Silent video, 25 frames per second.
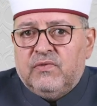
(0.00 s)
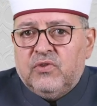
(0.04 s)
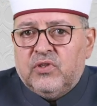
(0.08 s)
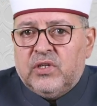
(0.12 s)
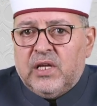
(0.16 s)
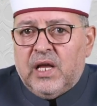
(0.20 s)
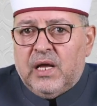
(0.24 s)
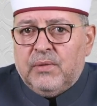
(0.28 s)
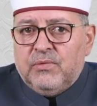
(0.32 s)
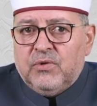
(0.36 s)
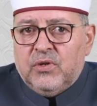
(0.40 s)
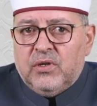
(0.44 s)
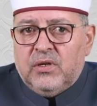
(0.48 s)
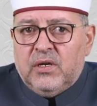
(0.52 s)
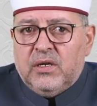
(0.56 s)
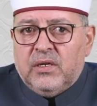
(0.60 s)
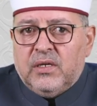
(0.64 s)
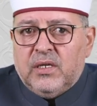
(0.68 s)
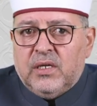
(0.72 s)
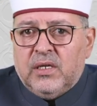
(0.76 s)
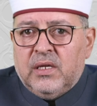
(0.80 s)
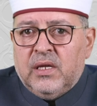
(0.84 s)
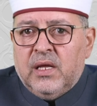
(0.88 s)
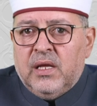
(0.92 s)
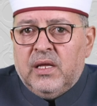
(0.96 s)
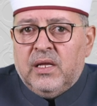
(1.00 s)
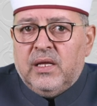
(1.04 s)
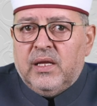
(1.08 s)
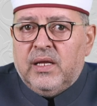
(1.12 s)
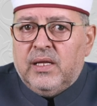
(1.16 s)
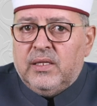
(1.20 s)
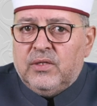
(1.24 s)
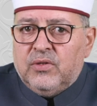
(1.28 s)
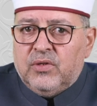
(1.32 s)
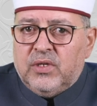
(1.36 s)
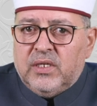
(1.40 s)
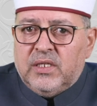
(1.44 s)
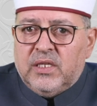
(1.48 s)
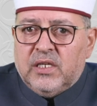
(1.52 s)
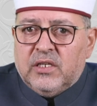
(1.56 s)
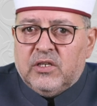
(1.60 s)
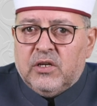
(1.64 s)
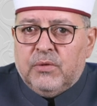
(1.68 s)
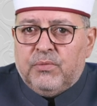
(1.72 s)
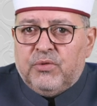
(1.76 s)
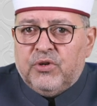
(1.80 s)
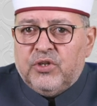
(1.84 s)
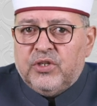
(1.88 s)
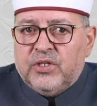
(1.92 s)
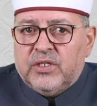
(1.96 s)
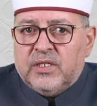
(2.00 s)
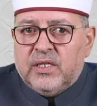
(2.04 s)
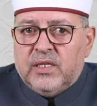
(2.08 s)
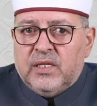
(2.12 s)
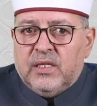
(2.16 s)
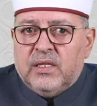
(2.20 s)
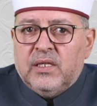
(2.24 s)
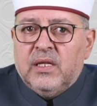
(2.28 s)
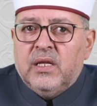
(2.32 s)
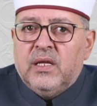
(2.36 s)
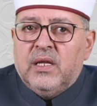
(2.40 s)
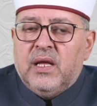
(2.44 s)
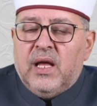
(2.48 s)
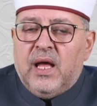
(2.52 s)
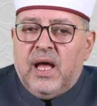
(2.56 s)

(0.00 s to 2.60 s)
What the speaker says: vocabulary in reading comprehension